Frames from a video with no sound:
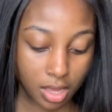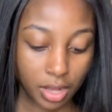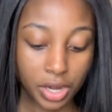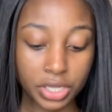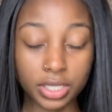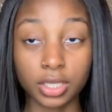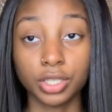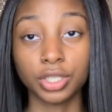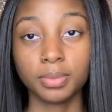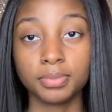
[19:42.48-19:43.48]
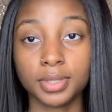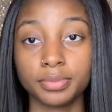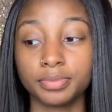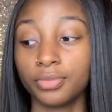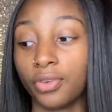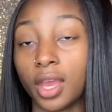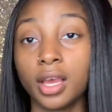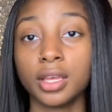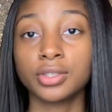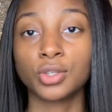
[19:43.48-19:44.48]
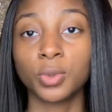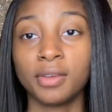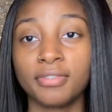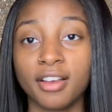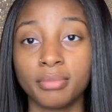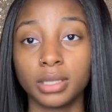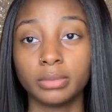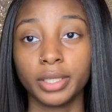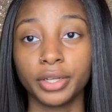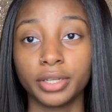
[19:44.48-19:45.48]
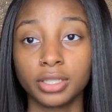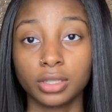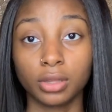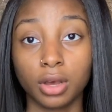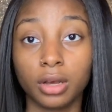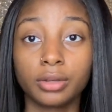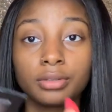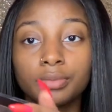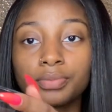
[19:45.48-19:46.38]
Here's Egypt. Vega is a 25 millimeter, it's long.